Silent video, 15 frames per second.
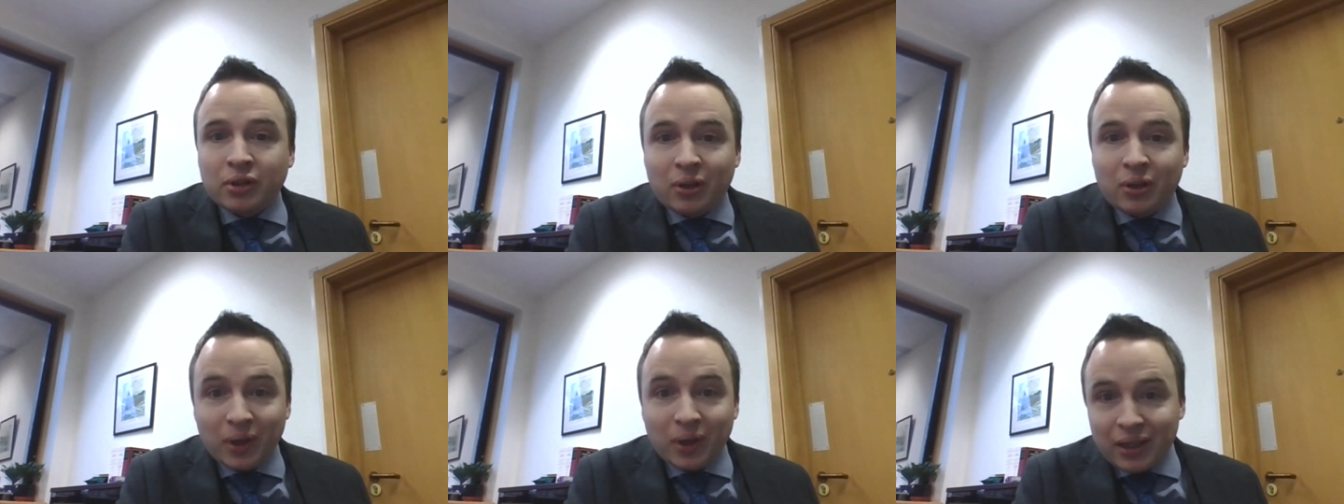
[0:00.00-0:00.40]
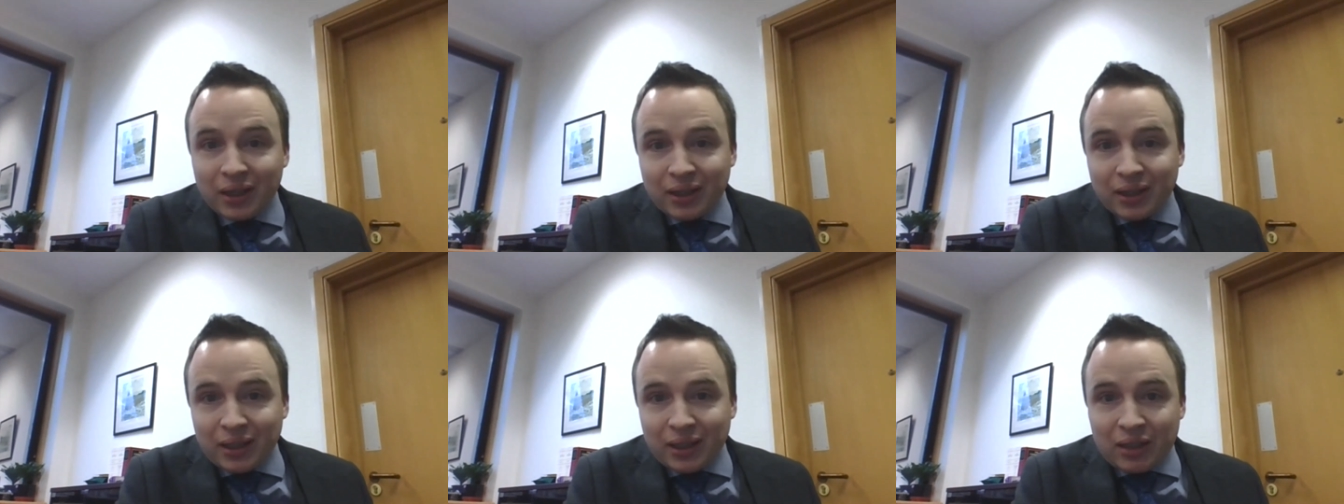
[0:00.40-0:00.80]
So
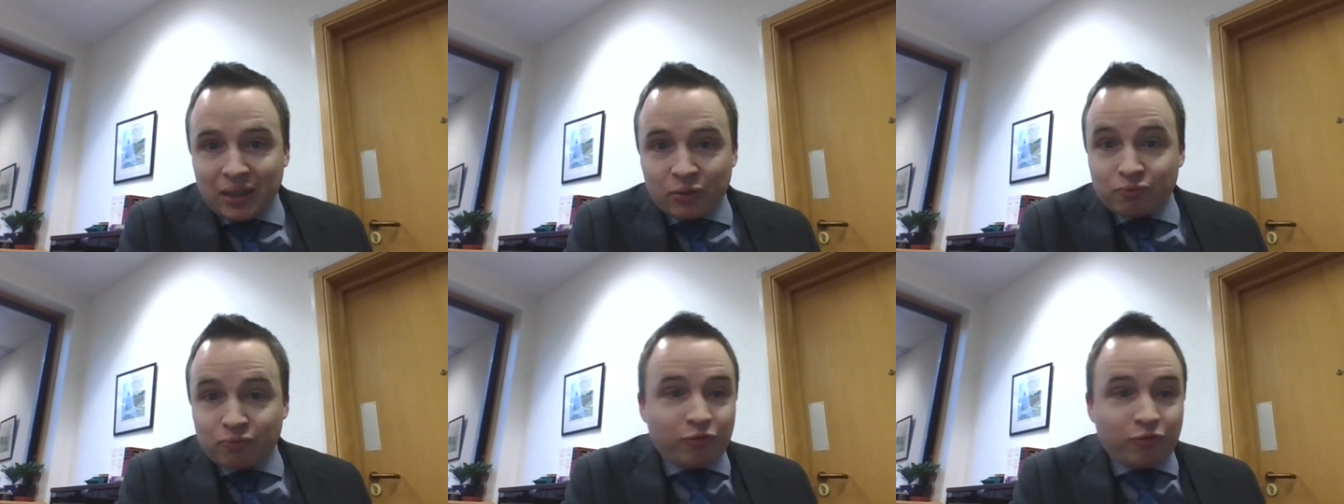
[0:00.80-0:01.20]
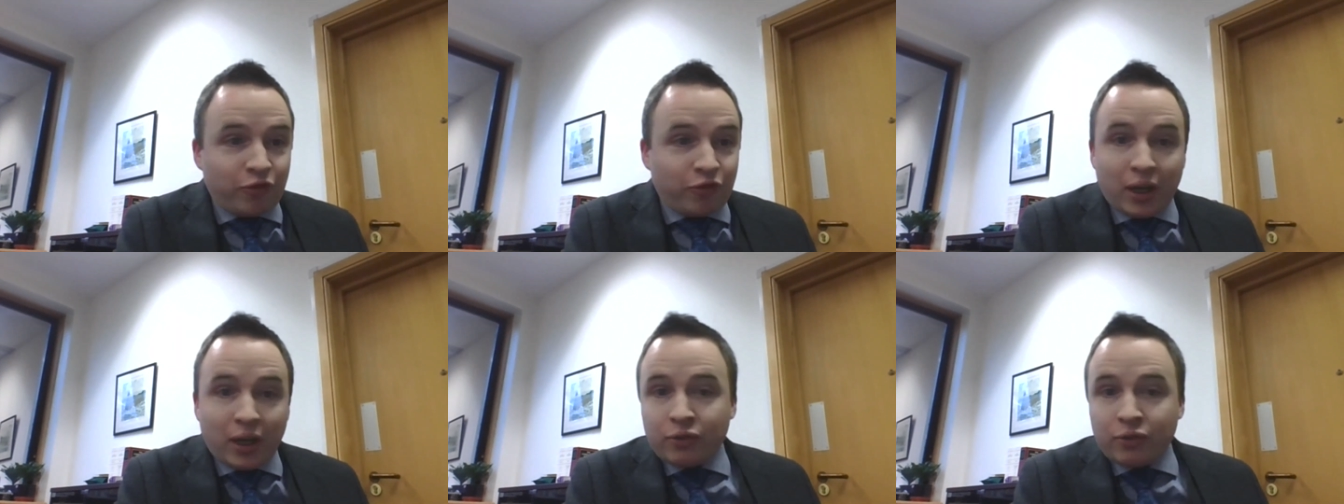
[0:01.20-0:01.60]
even
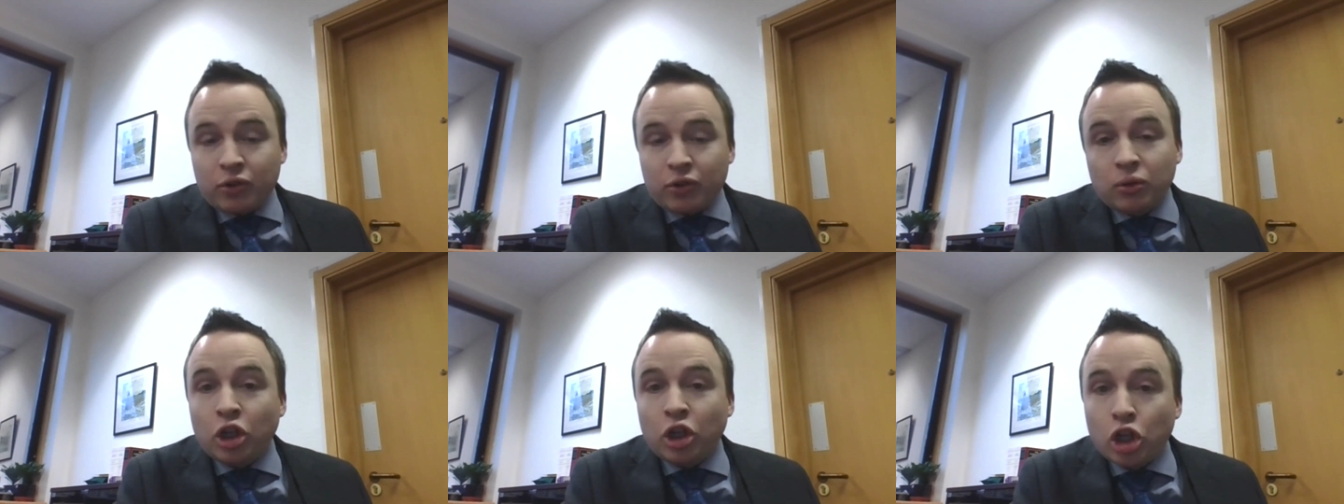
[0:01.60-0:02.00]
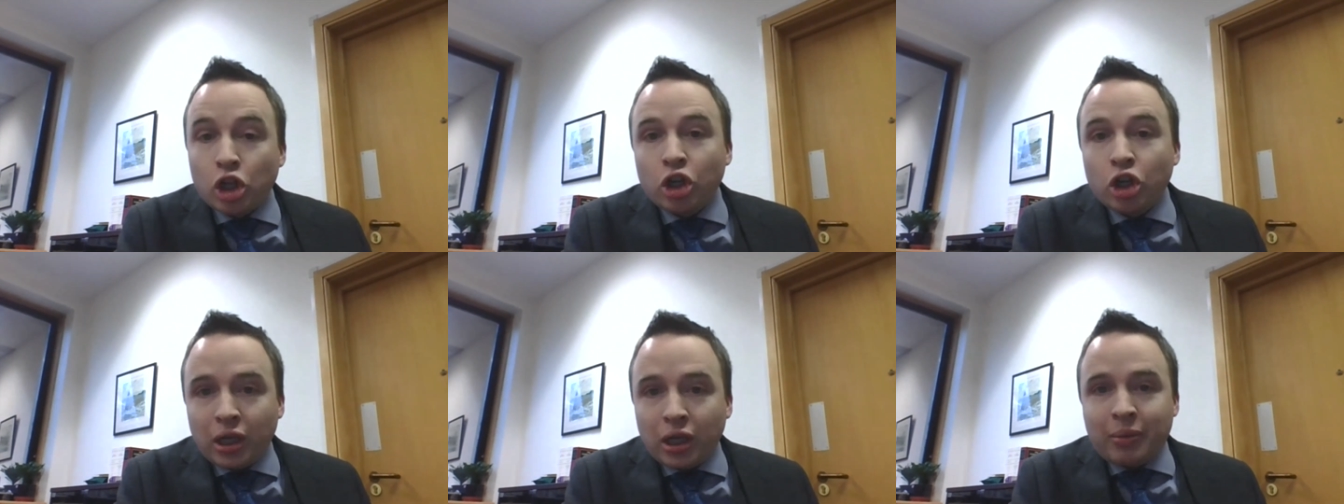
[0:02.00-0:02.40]
5-year-olds are
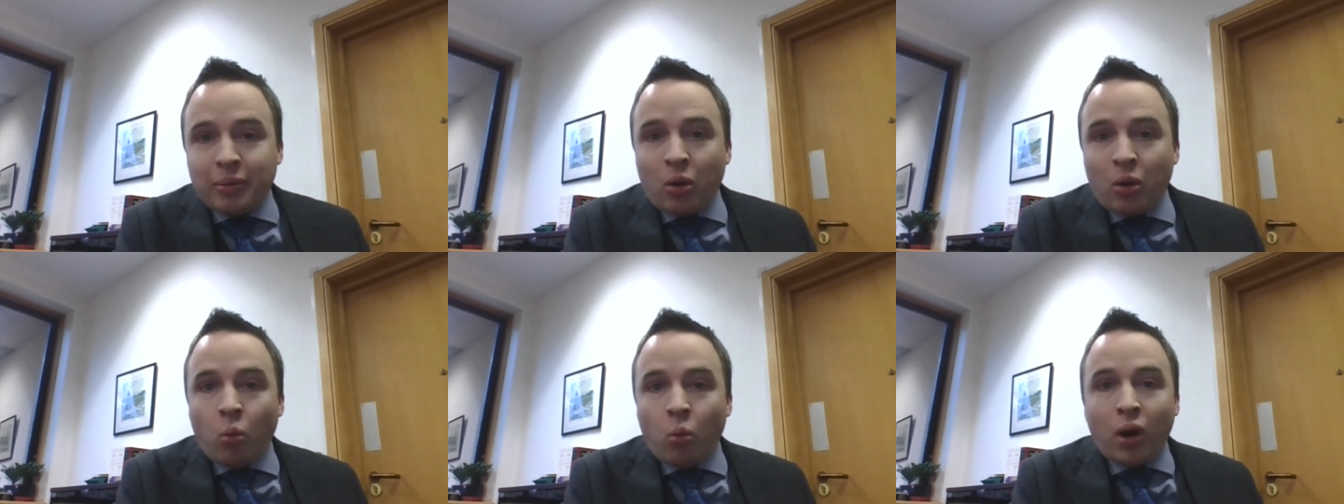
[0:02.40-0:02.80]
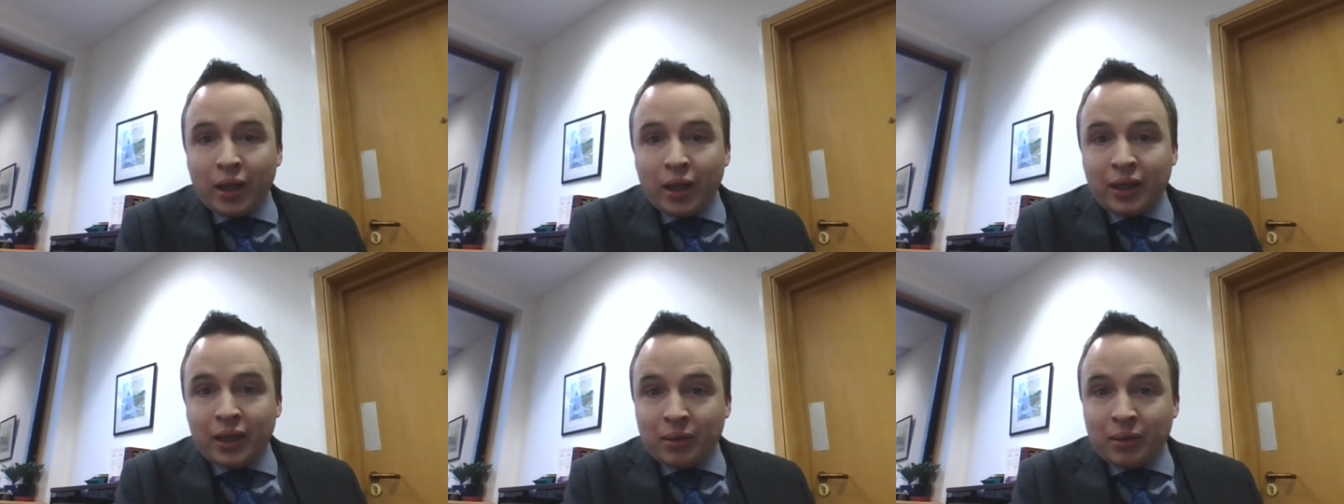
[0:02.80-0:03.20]
learning about
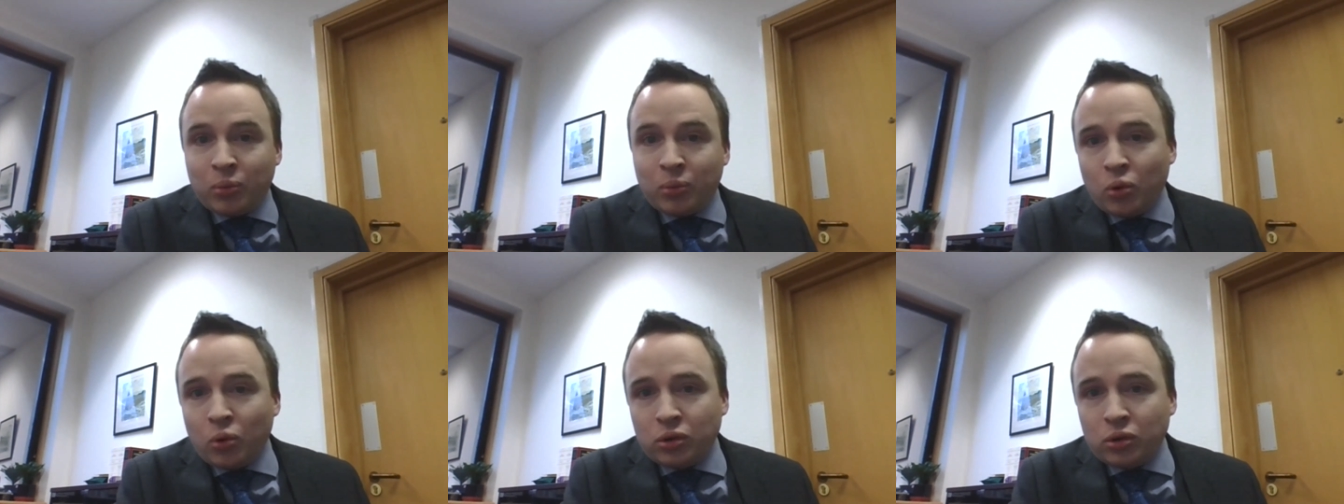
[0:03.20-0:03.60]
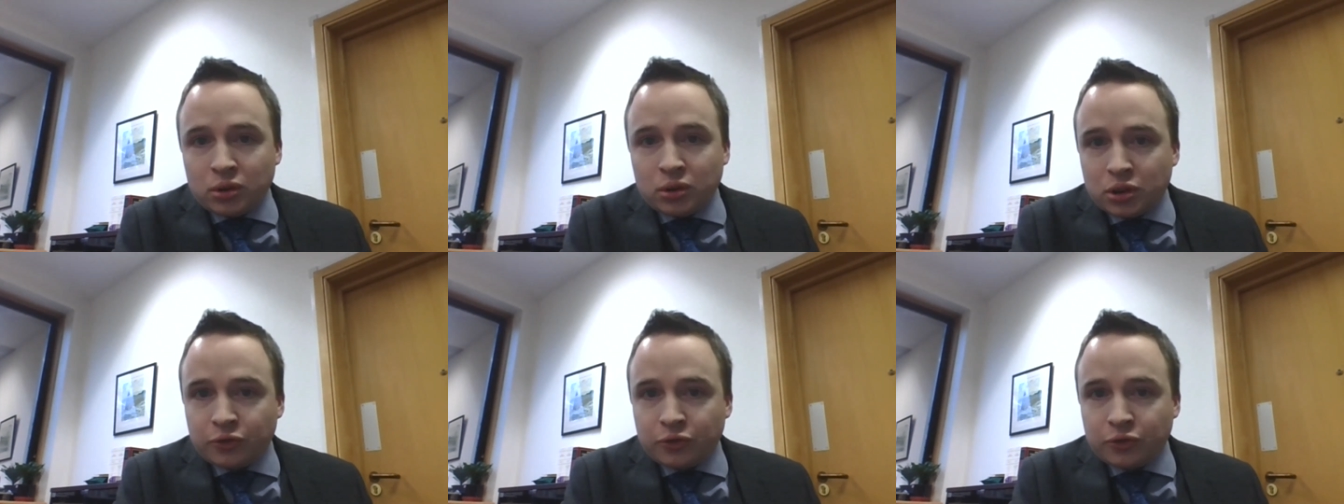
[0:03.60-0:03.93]
why it is important